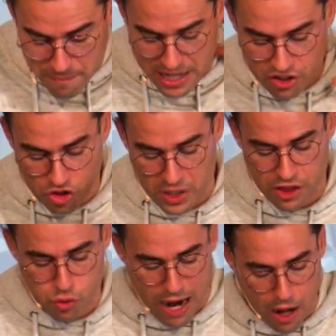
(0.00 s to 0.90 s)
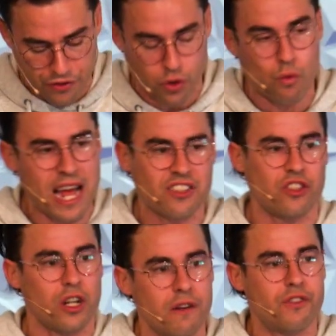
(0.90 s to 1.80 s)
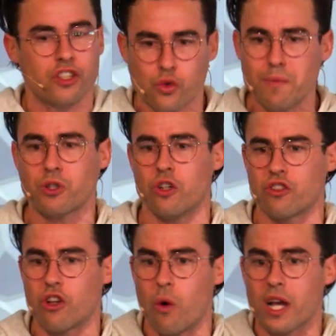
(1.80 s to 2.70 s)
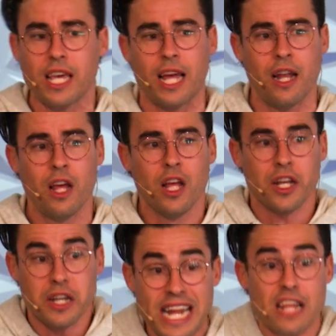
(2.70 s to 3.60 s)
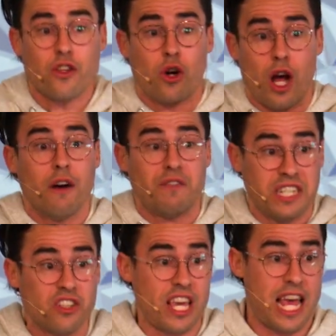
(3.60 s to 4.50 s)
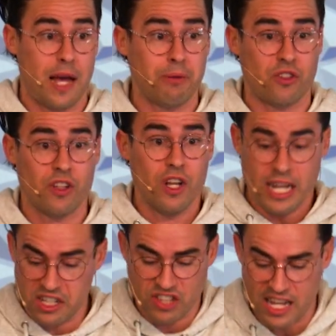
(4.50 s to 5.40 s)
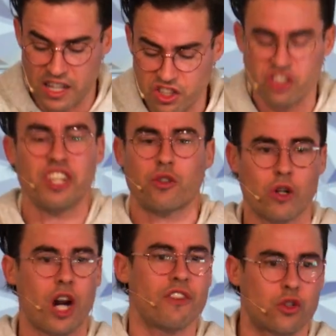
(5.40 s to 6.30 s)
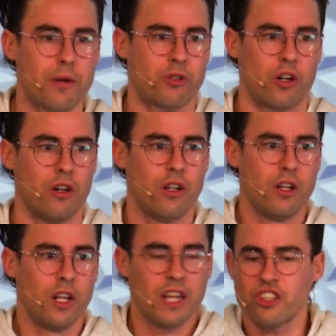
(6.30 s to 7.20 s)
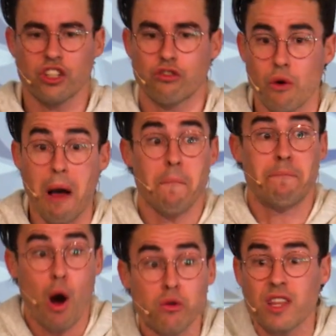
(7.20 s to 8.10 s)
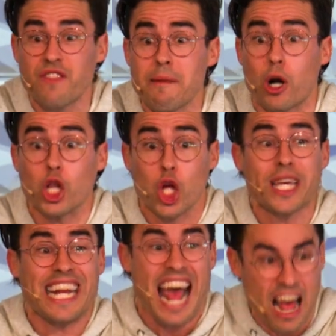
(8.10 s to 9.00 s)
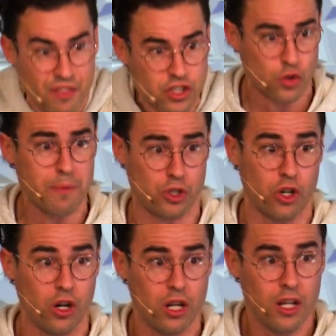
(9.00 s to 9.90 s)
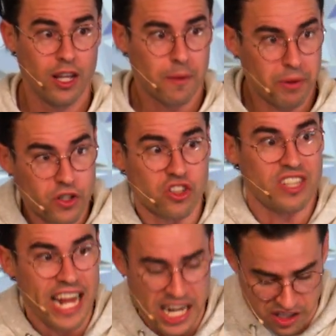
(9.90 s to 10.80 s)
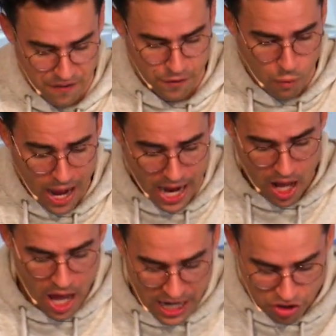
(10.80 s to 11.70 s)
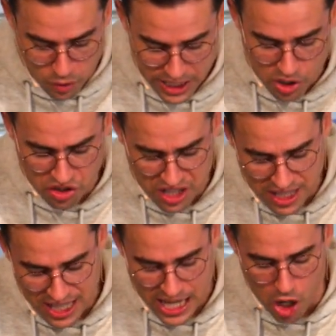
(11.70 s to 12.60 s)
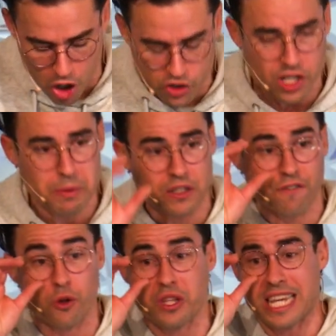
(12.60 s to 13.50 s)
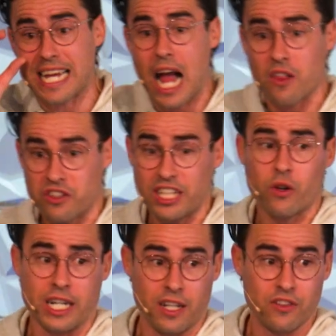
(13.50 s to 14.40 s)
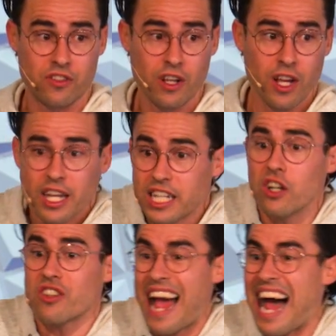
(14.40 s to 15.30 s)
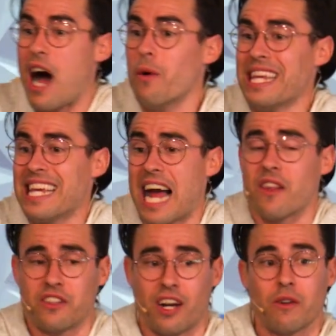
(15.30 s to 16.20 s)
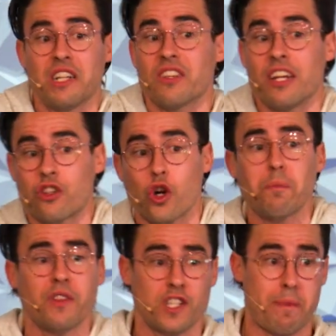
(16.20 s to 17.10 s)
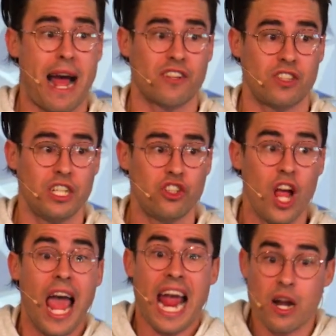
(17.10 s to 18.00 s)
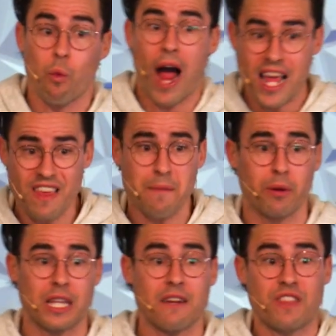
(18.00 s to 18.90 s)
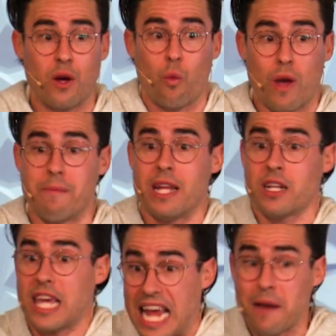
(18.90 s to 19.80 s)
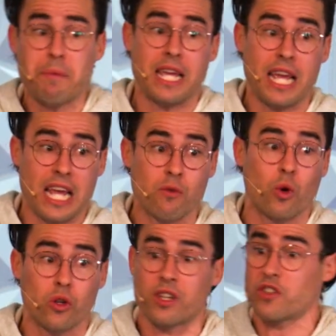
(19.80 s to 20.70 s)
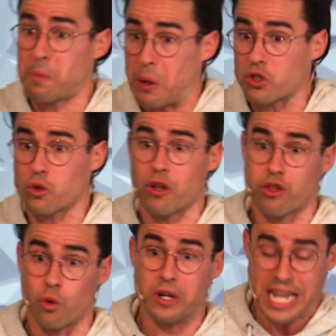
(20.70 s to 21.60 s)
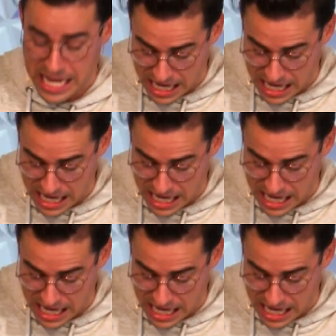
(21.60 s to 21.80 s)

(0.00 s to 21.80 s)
ministry throughout the rest of the scripture. So, again, neither of these camps is saying, let's just disregard the scripture. Let's just throw it out. Both of them are looking at the scripture, but they're seeing it in a different way. And so here's the key arguments for the egalitarians. Here's how egalitarians interpret this passage and why they believe that women can be in roles of spiritual authority